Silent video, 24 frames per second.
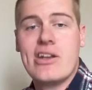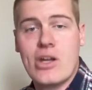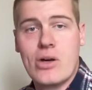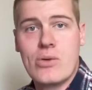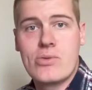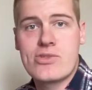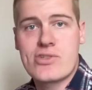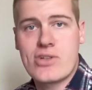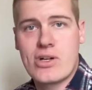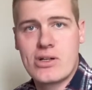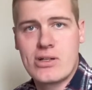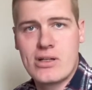no
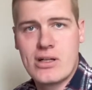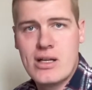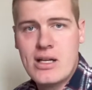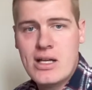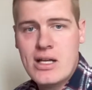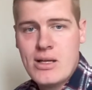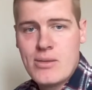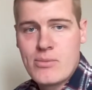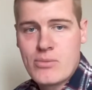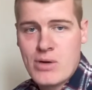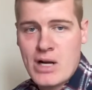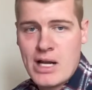start
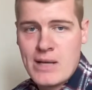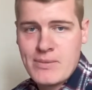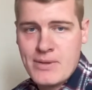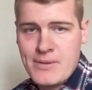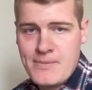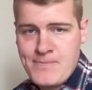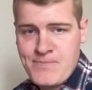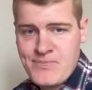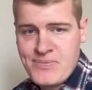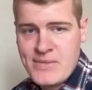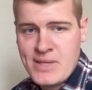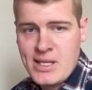
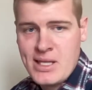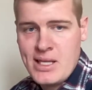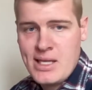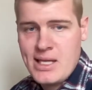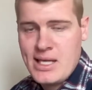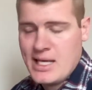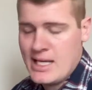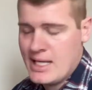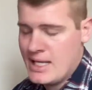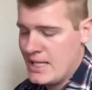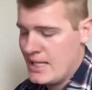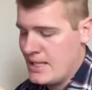problem,
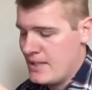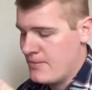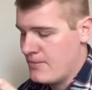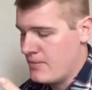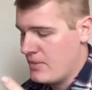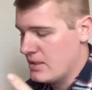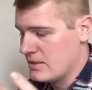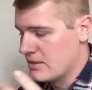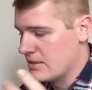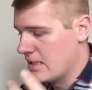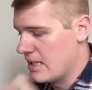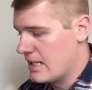
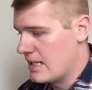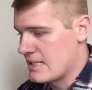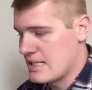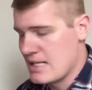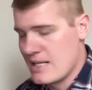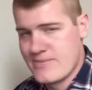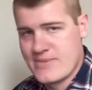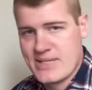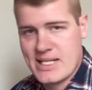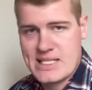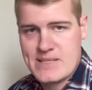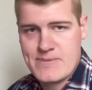a lot of
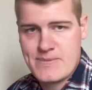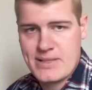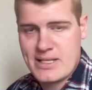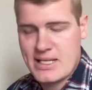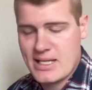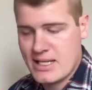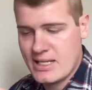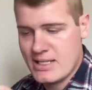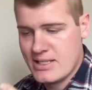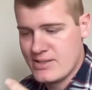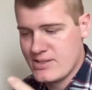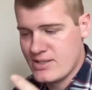times that's
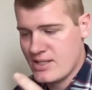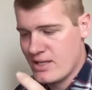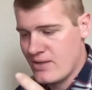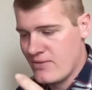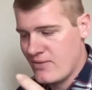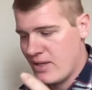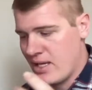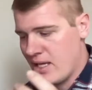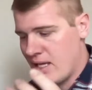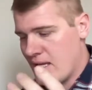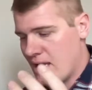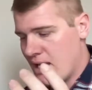because of
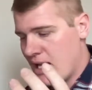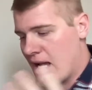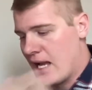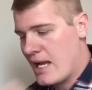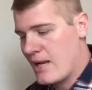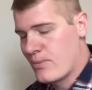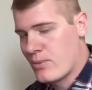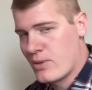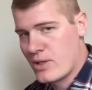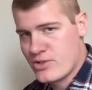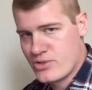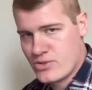a
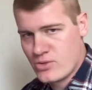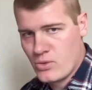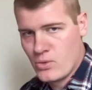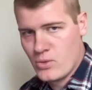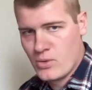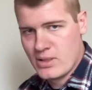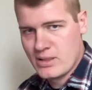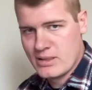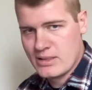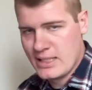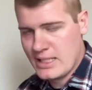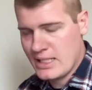high pressure
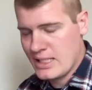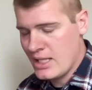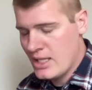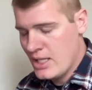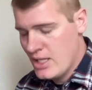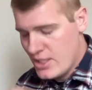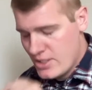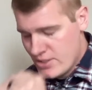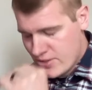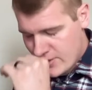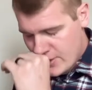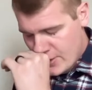oil leak.
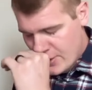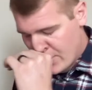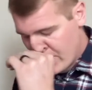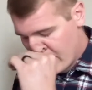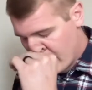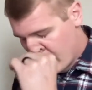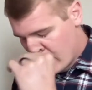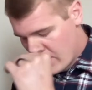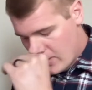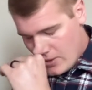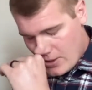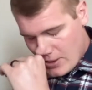So
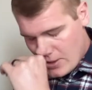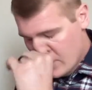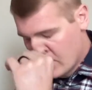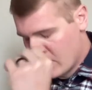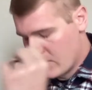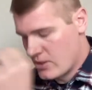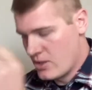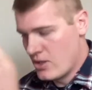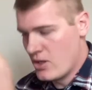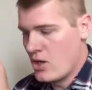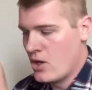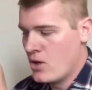there
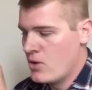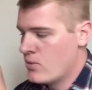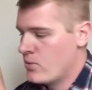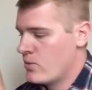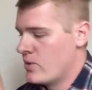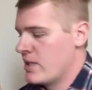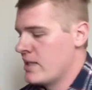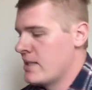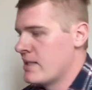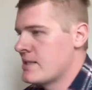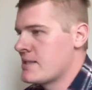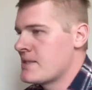are
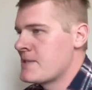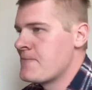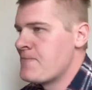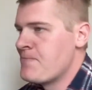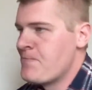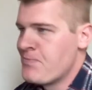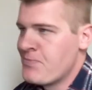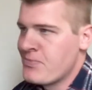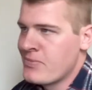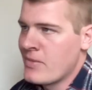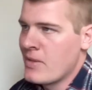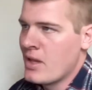O-rings
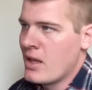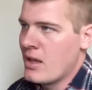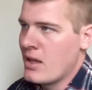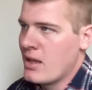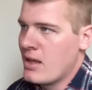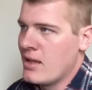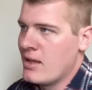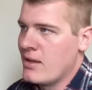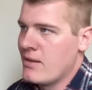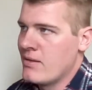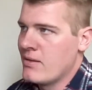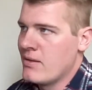
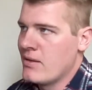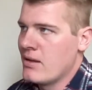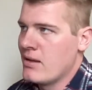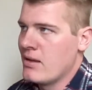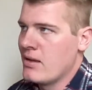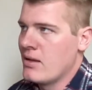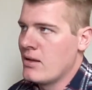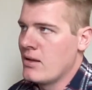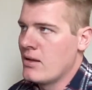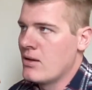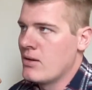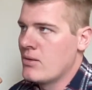in
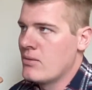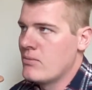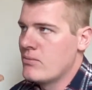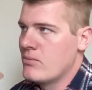the